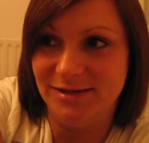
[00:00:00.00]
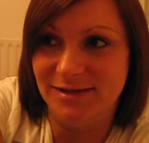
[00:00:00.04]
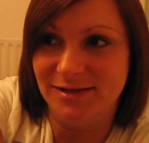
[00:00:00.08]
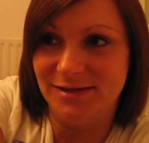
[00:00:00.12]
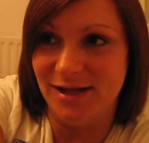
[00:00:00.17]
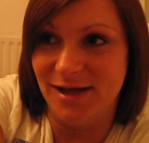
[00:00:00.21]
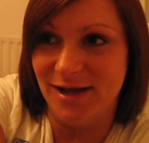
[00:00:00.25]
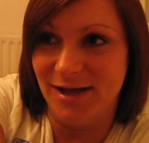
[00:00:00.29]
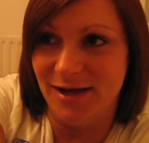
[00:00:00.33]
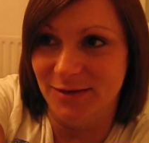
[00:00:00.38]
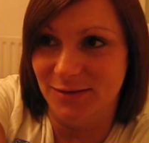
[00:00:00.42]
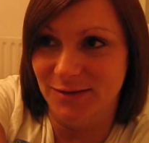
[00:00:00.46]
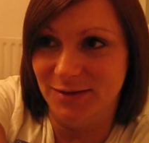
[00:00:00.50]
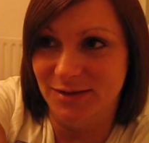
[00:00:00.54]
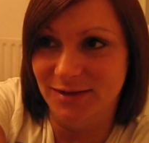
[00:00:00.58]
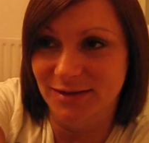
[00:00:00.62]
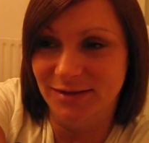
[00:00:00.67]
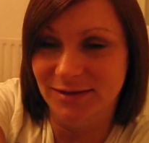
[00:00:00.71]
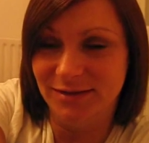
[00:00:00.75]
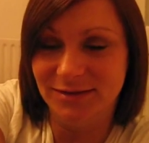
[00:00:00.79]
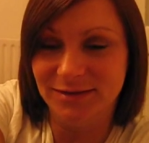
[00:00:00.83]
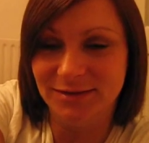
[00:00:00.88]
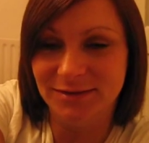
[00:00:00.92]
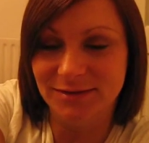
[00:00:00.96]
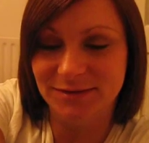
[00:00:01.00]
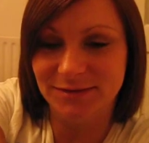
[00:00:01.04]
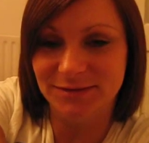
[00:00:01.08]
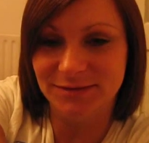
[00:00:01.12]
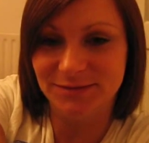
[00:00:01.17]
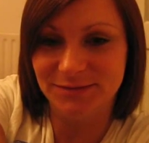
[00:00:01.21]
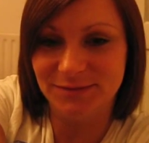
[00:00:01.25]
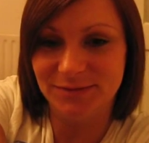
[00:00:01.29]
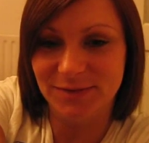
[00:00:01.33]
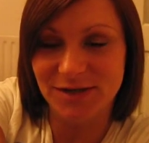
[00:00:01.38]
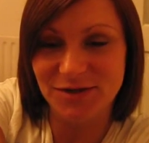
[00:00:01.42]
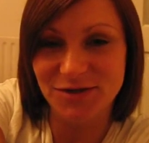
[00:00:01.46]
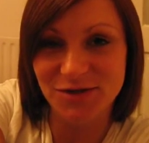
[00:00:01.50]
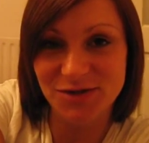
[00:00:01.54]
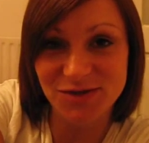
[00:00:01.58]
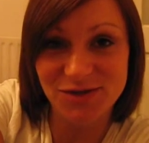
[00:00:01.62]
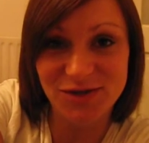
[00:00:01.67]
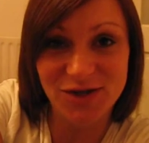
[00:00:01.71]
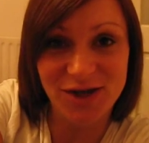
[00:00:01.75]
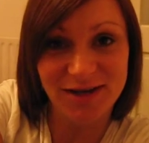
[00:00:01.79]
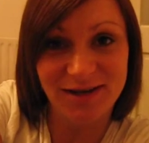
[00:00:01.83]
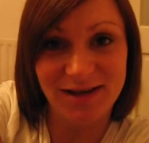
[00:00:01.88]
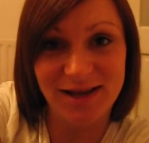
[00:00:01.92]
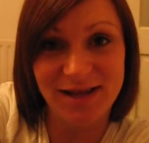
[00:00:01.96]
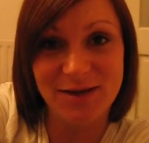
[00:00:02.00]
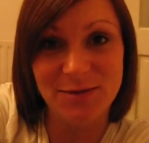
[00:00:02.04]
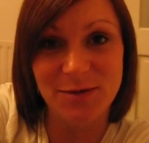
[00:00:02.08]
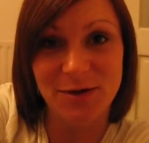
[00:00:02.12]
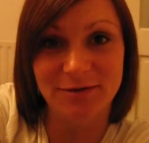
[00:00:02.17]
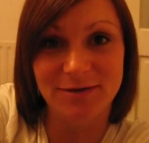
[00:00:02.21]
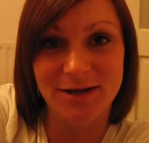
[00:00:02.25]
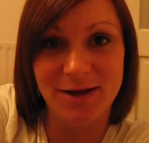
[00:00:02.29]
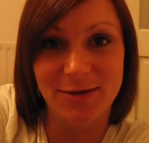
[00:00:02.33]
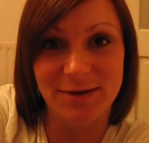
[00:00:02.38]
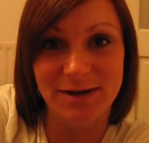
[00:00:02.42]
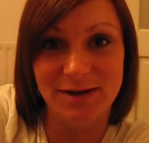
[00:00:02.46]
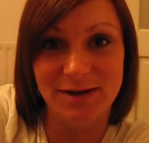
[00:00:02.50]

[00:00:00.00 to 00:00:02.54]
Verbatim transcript: so I just thought I'd let you all know